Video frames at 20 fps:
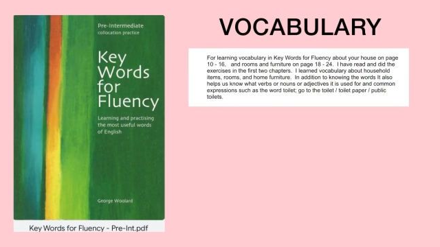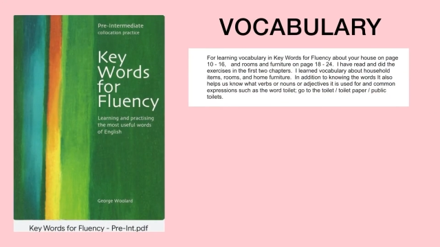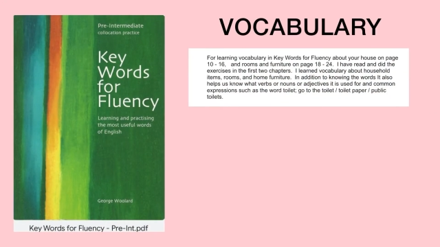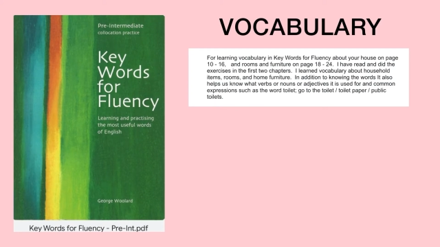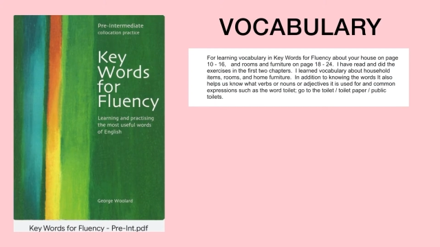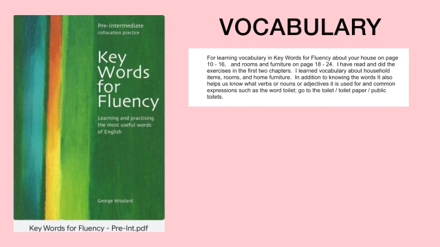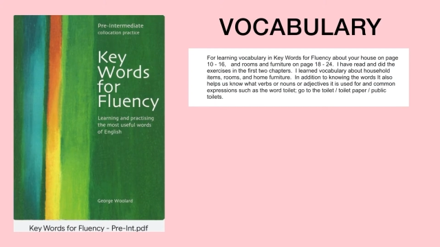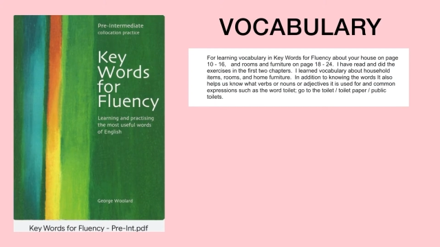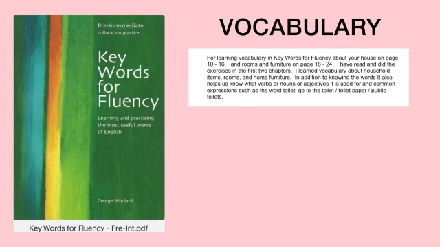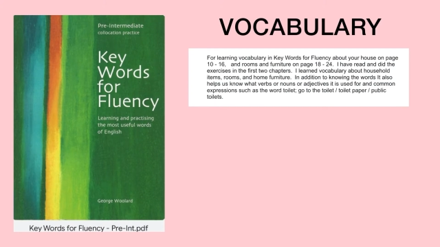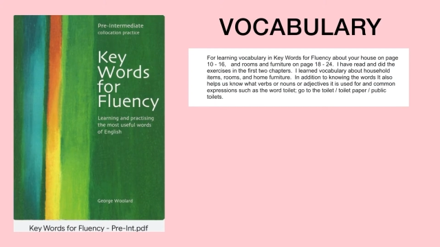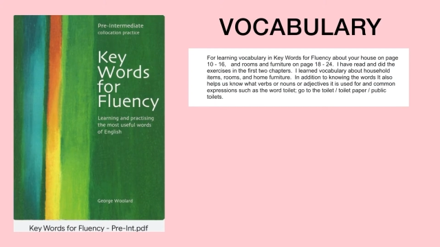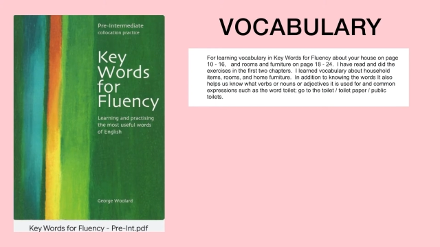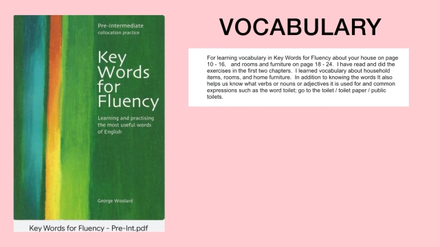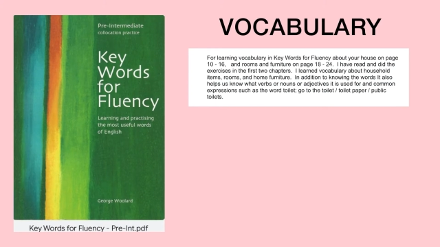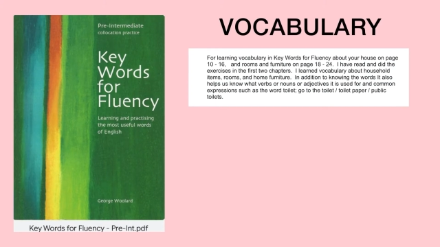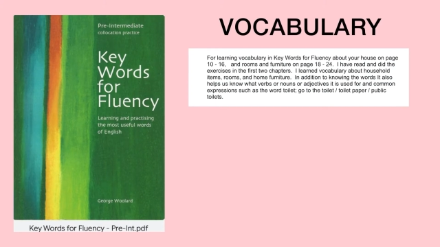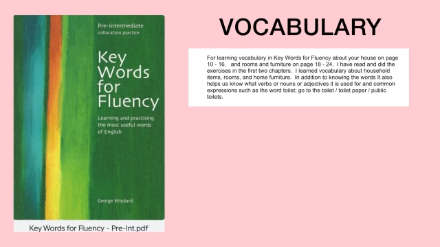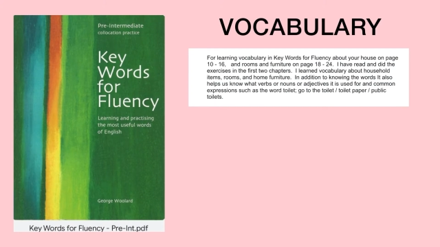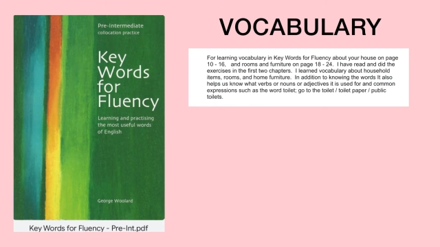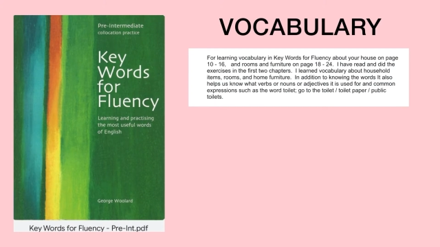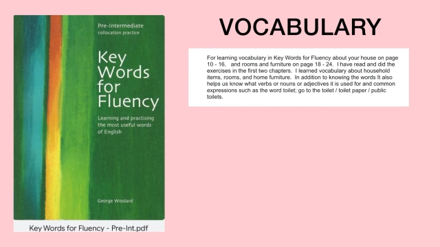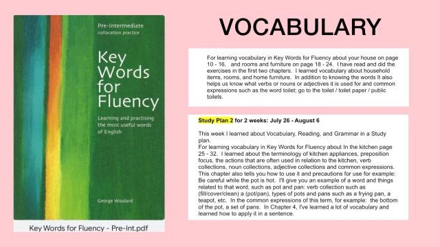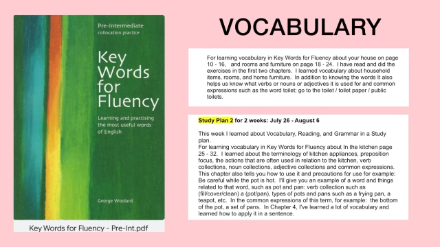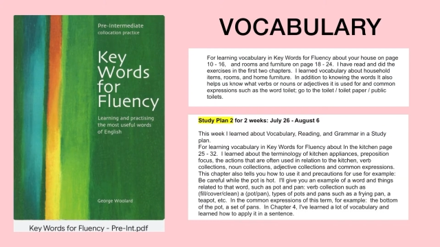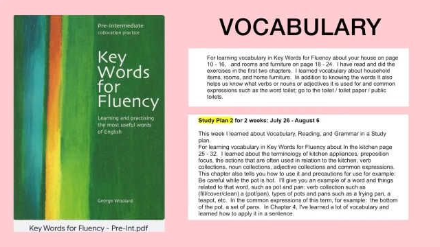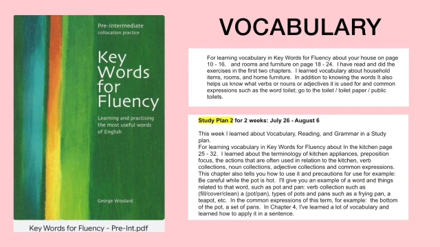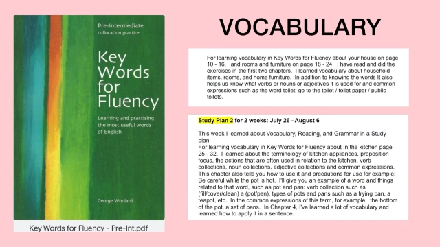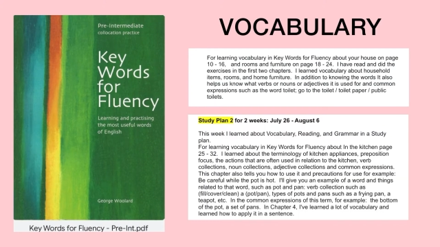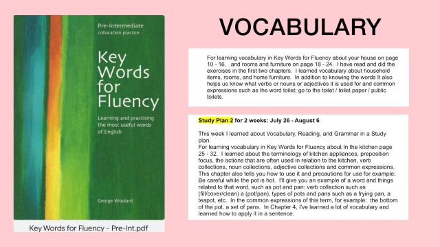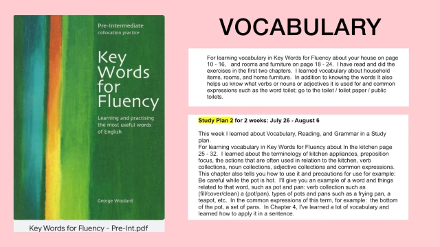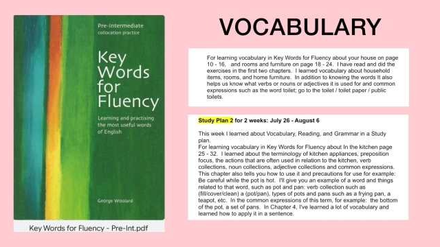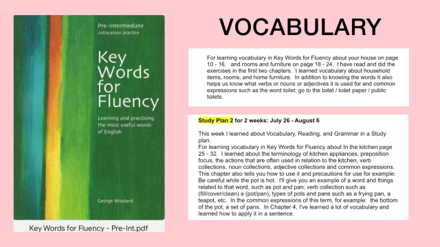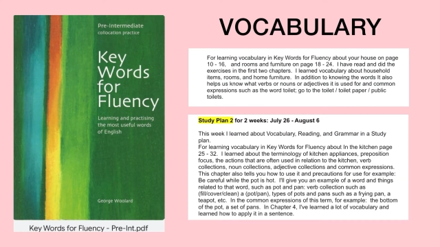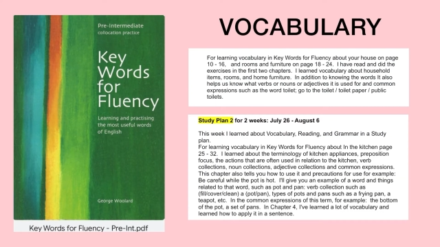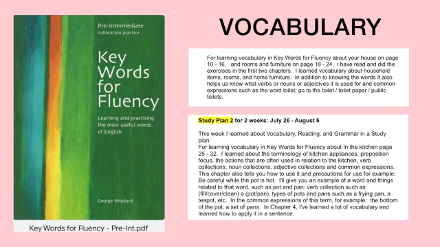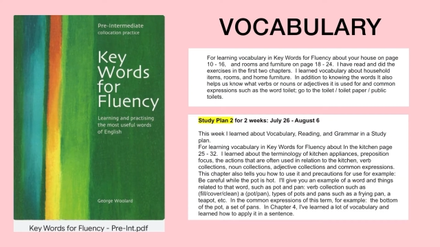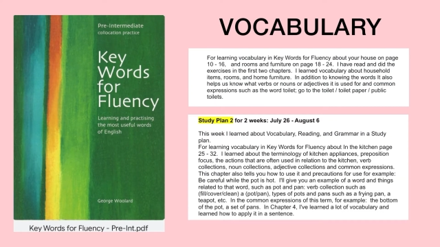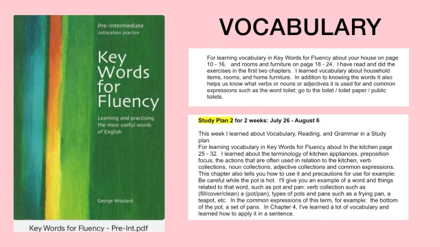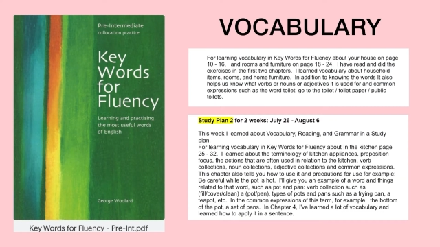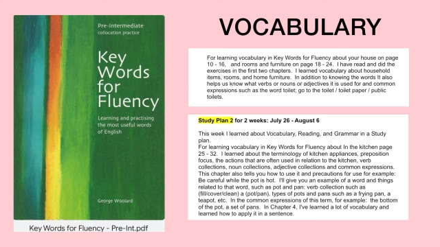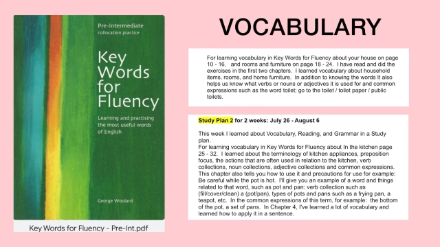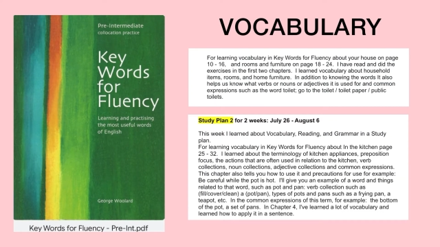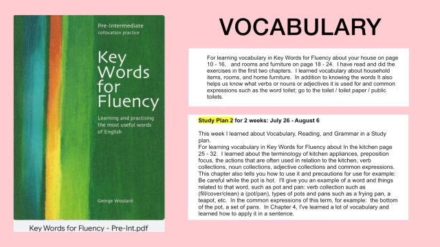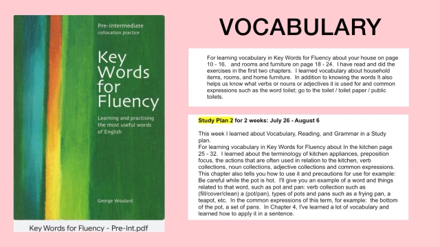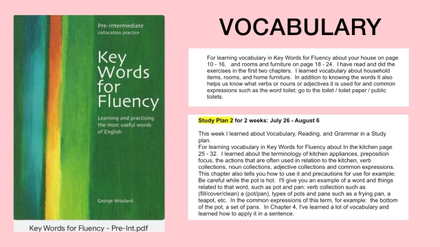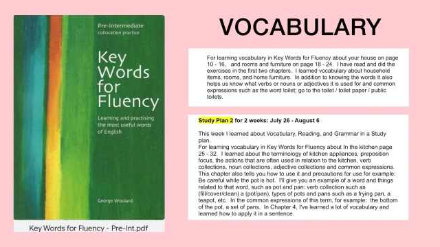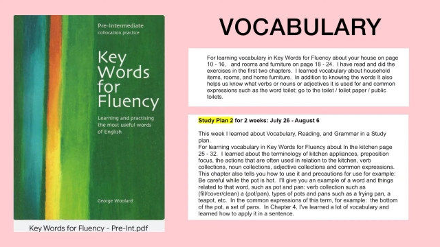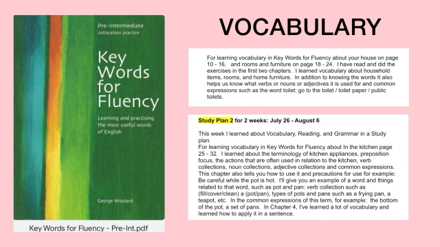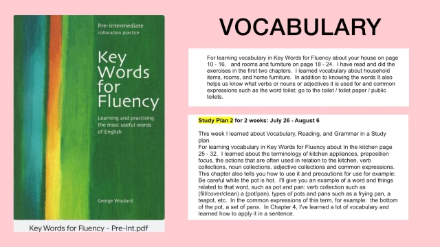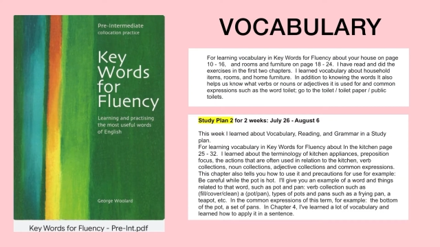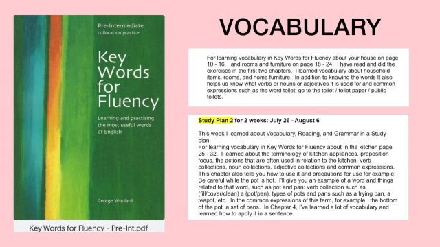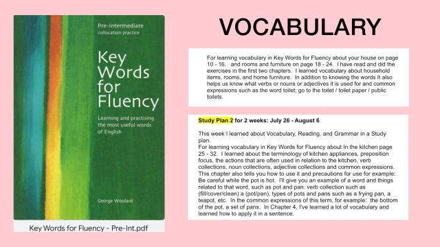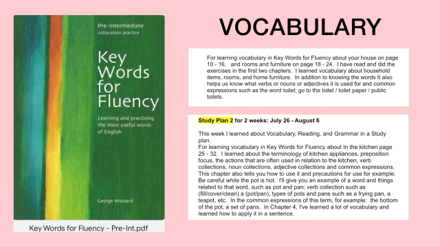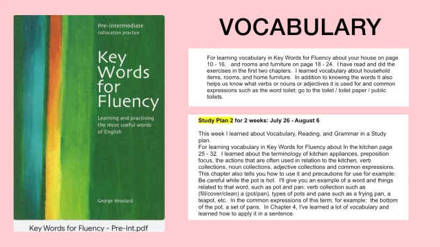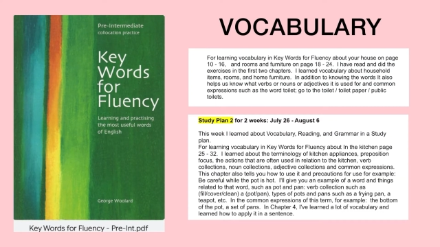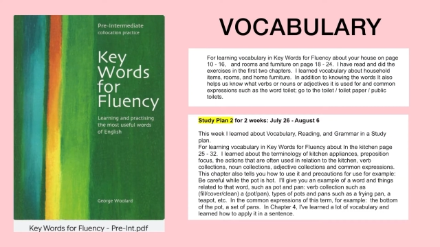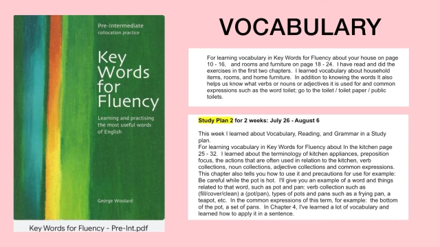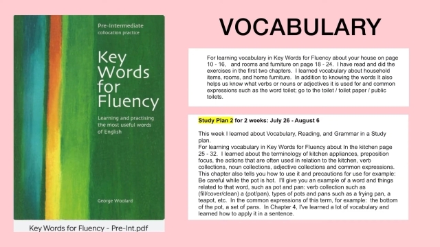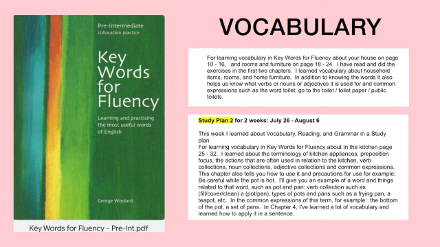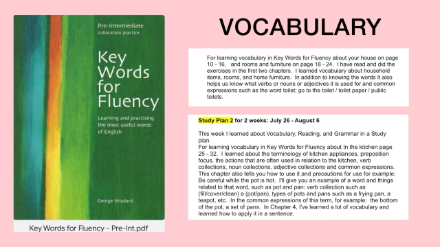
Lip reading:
(no speaker visible)